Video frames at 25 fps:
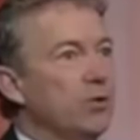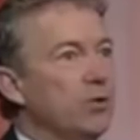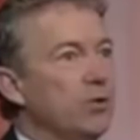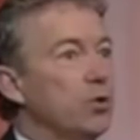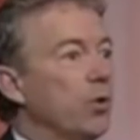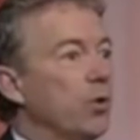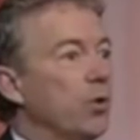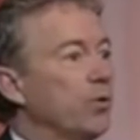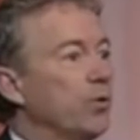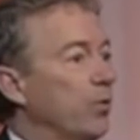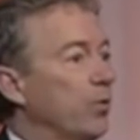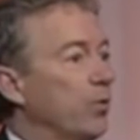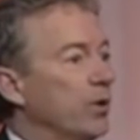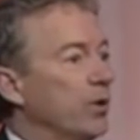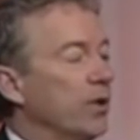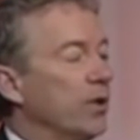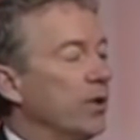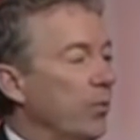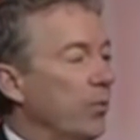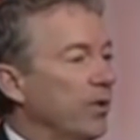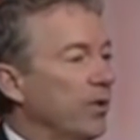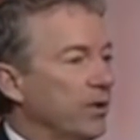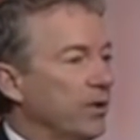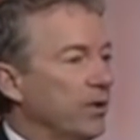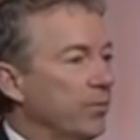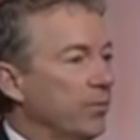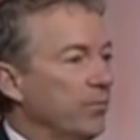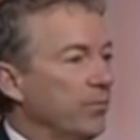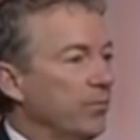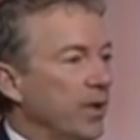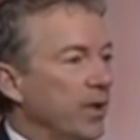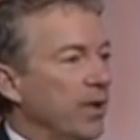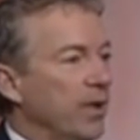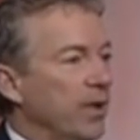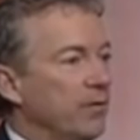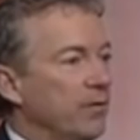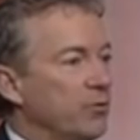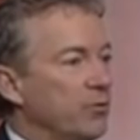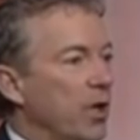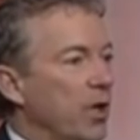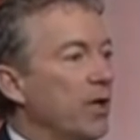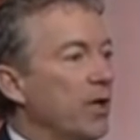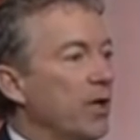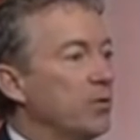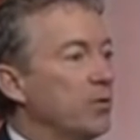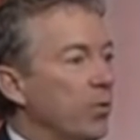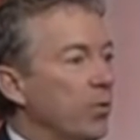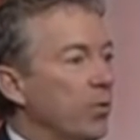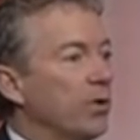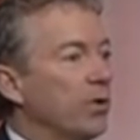enjoyed working with him and
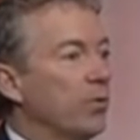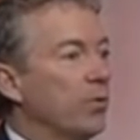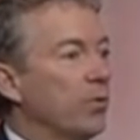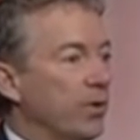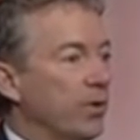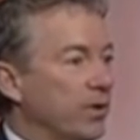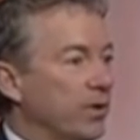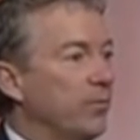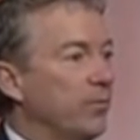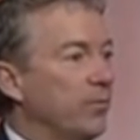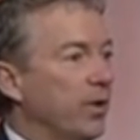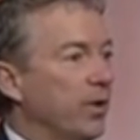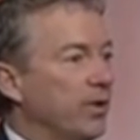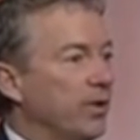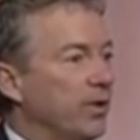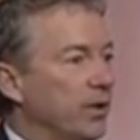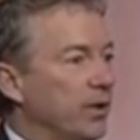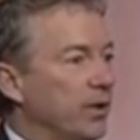tried to work with him on the